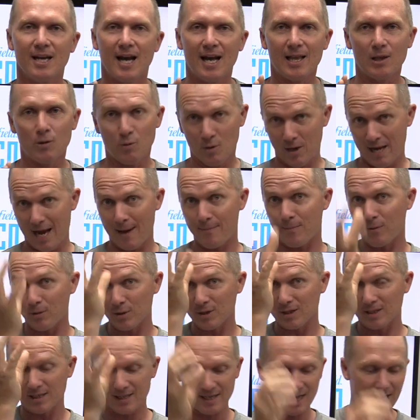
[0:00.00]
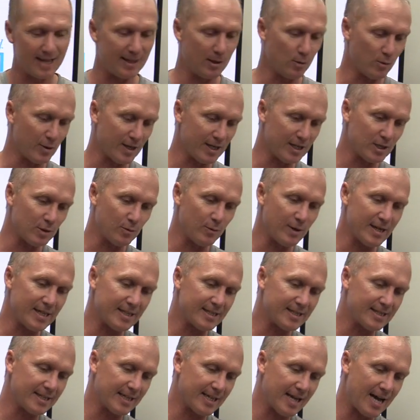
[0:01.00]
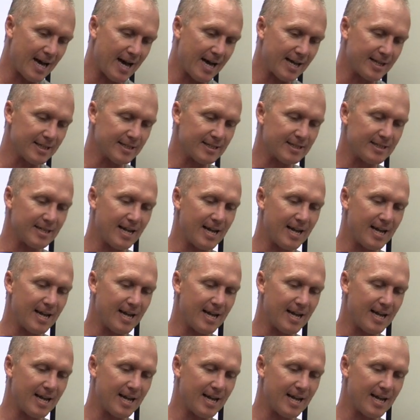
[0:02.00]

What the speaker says: are looking upwards and looking to eat cicadas.